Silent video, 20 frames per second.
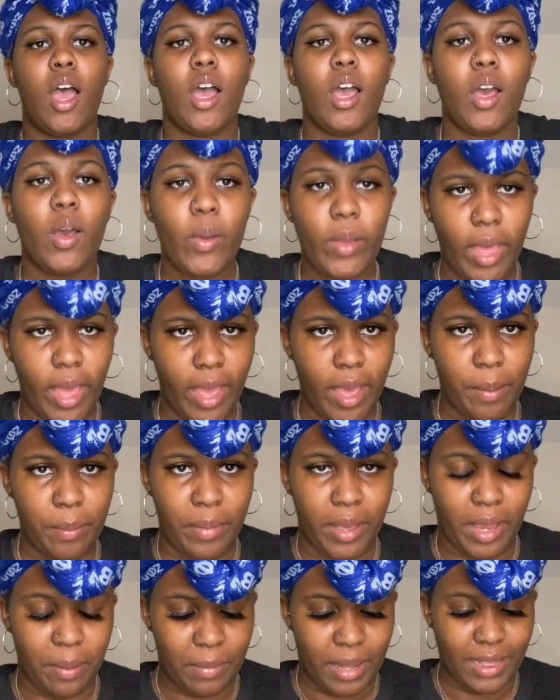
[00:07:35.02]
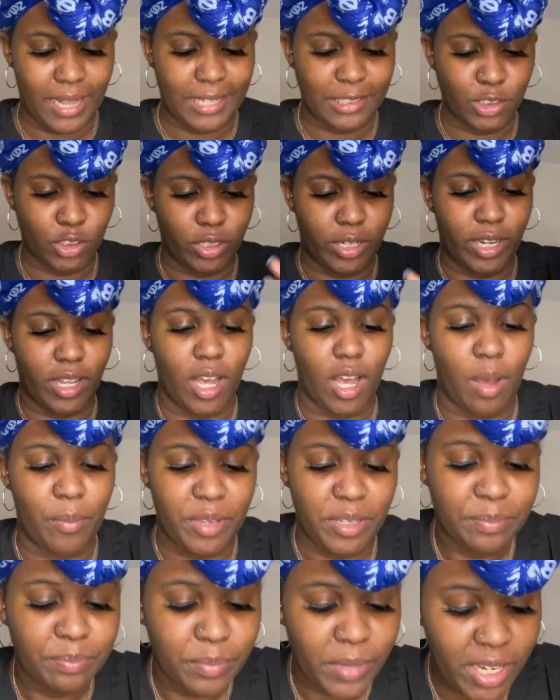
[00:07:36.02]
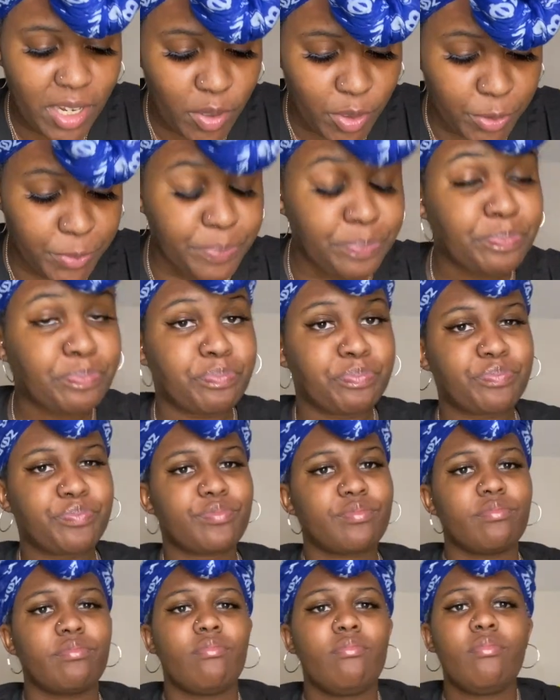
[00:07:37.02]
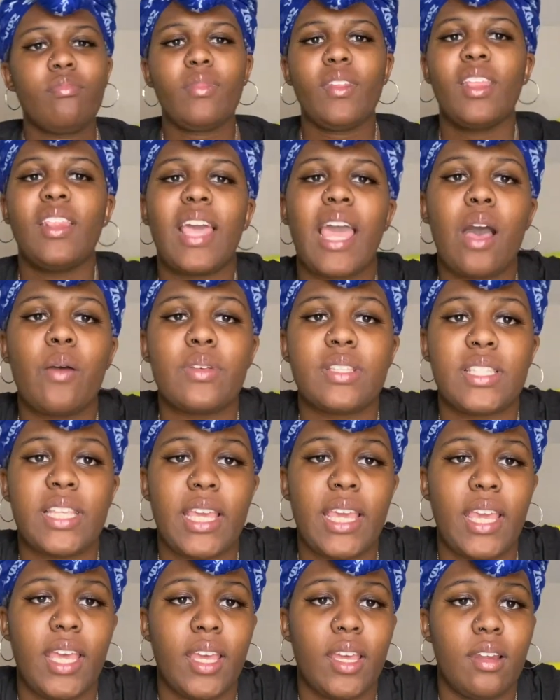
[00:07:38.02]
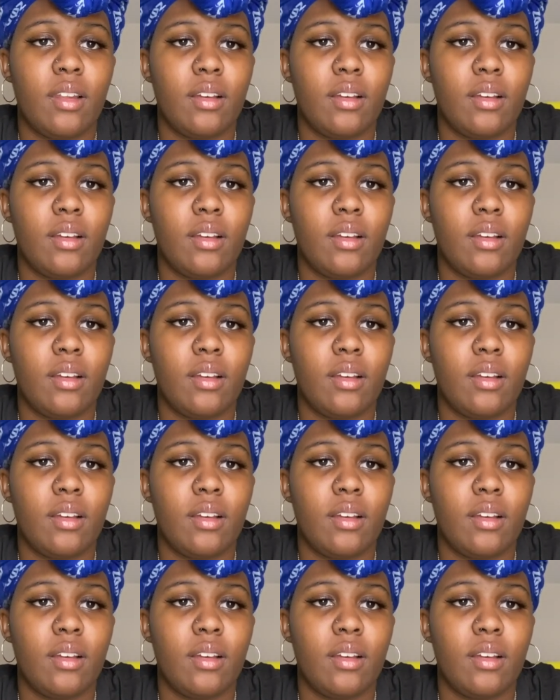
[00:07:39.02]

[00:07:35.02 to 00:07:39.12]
Okay, I'm back. My line sister had called me. Anywho. Like I was saying,